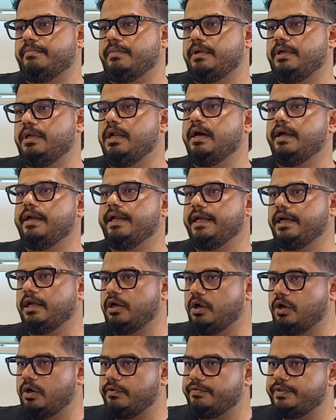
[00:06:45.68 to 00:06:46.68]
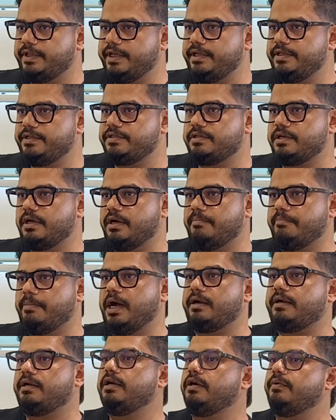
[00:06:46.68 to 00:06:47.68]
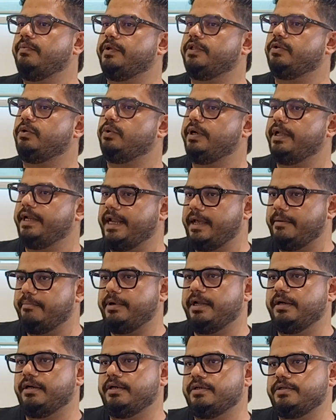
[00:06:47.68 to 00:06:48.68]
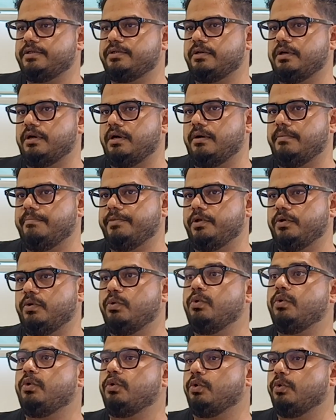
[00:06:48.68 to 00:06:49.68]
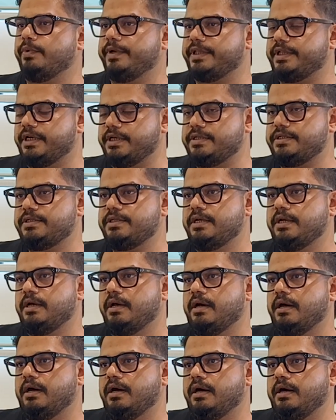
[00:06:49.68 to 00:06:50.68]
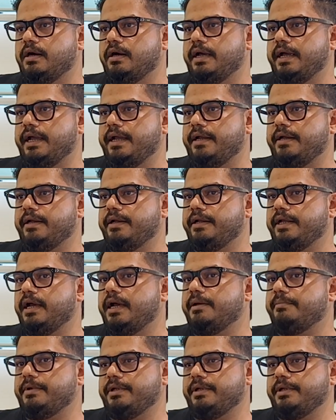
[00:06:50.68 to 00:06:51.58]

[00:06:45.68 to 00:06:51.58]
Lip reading: learning a lot of things, partnered with good enablers, who grew with us. And yeah, I